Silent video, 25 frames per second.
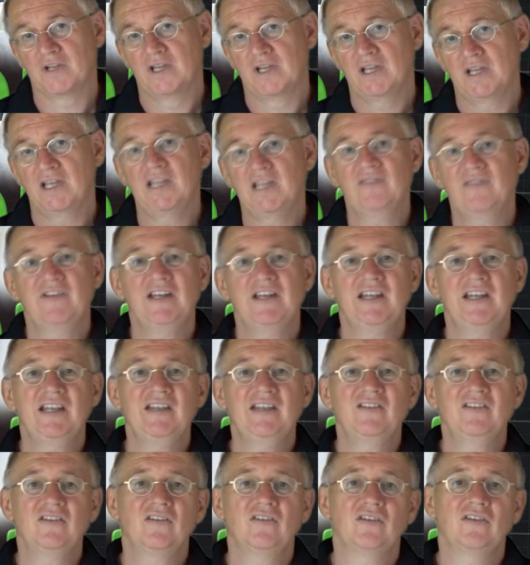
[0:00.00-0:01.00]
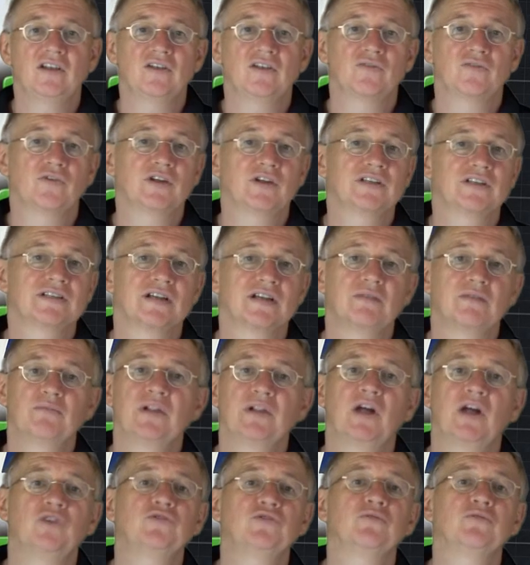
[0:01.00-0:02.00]
Even easy things, for
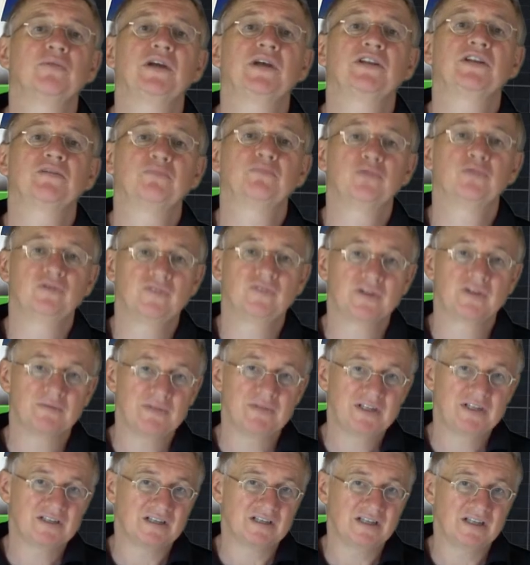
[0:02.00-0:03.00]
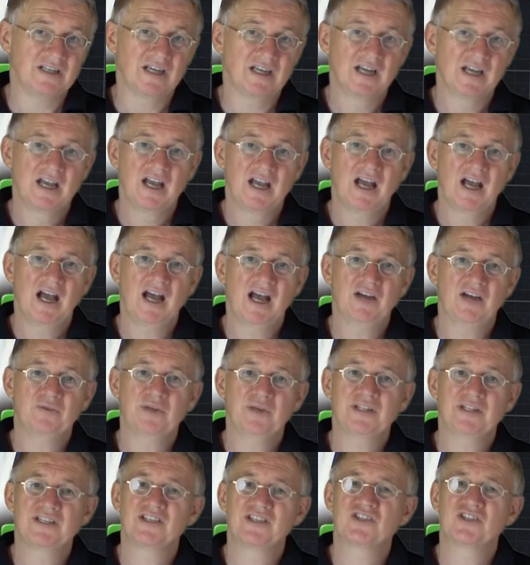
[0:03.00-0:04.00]
example, how to make the Budwig muesli. I
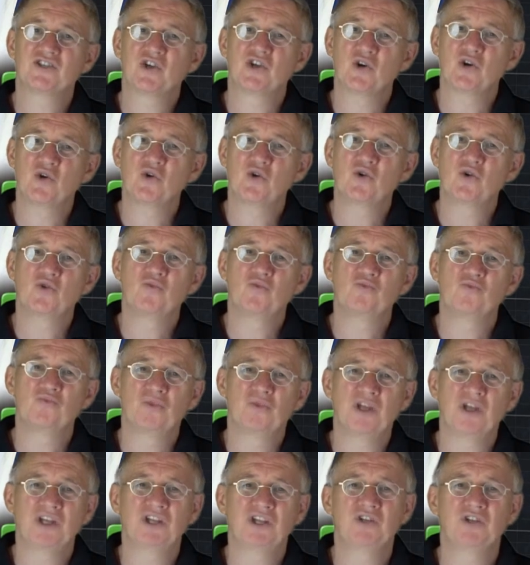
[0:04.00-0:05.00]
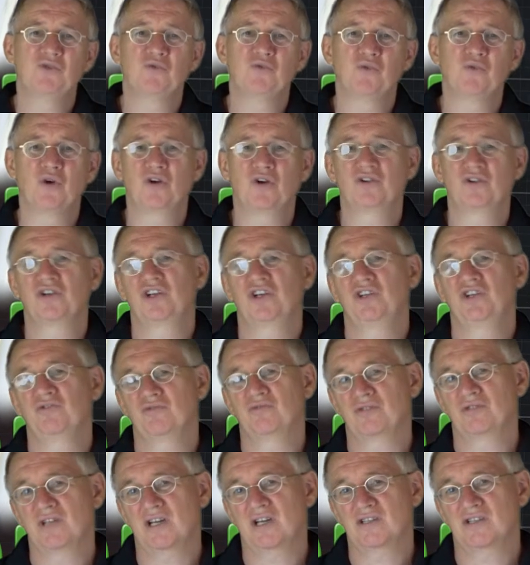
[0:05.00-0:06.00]
read so many wrong
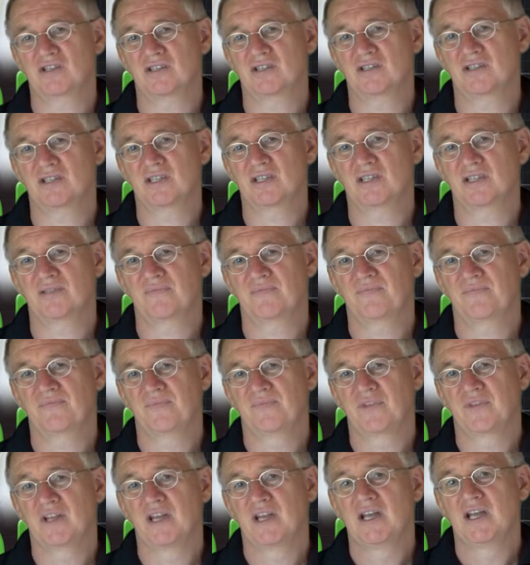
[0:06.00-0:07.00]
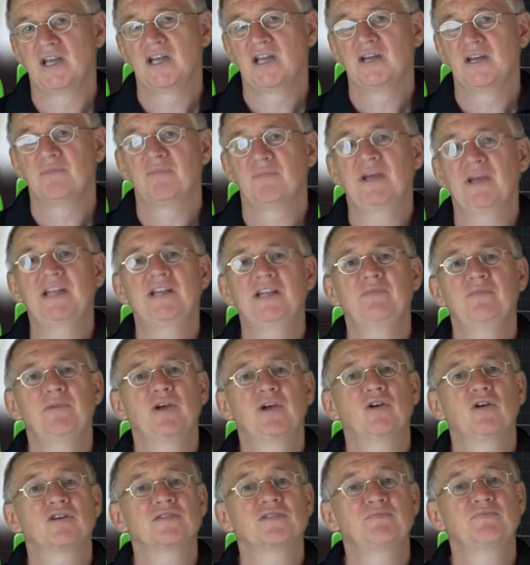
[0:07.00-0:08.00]
introductions here. Mainly
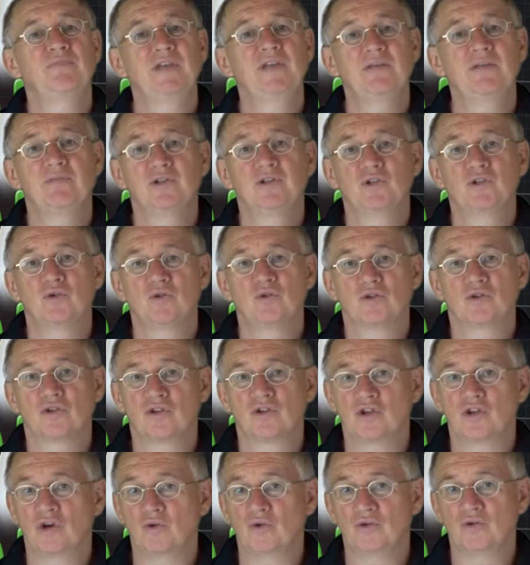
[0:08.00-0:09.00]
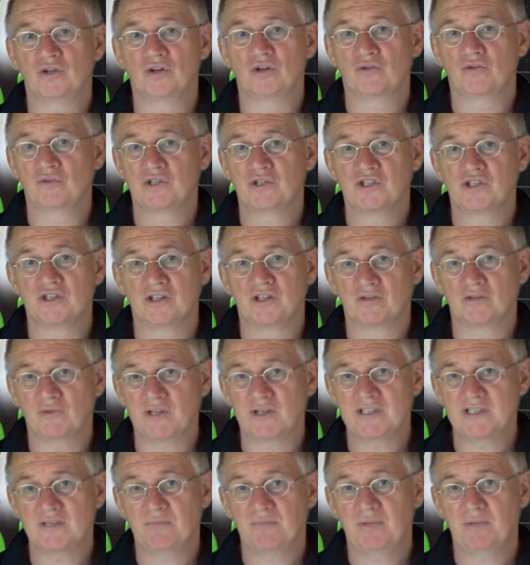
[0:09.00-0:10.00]
because people do not know the original
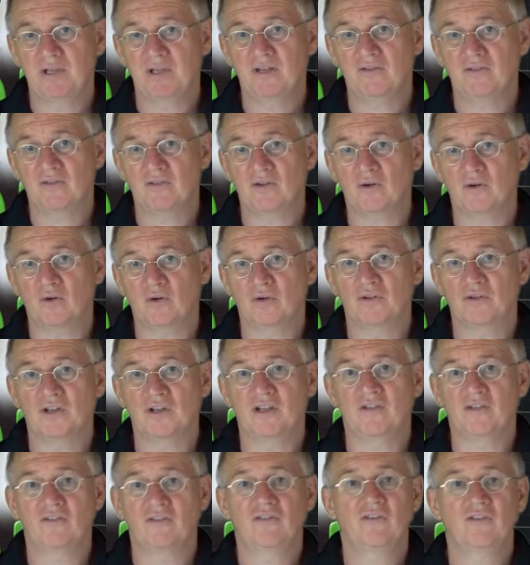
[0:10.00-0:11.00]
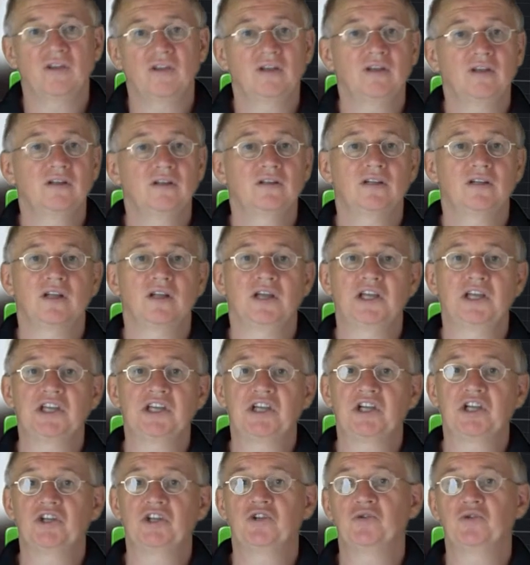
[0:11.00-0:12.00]
recipes or they think they
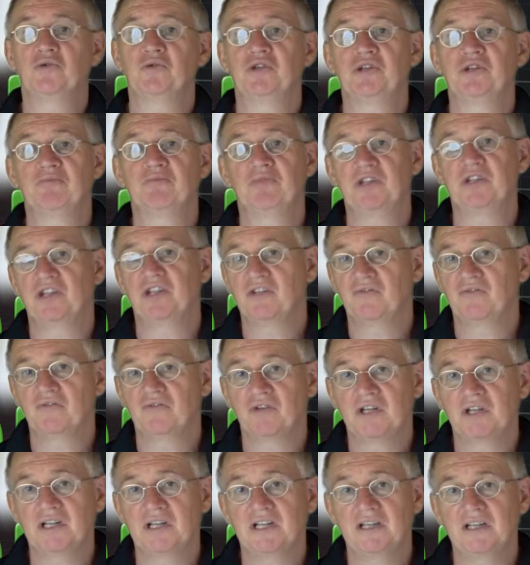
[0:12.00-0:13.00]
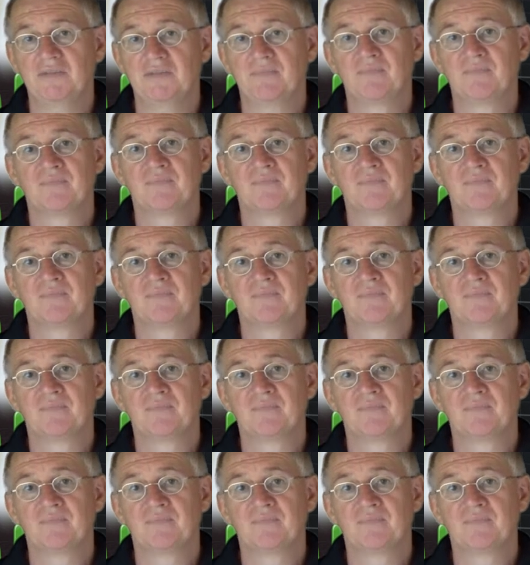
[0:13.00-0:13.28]
can do it a bit differently.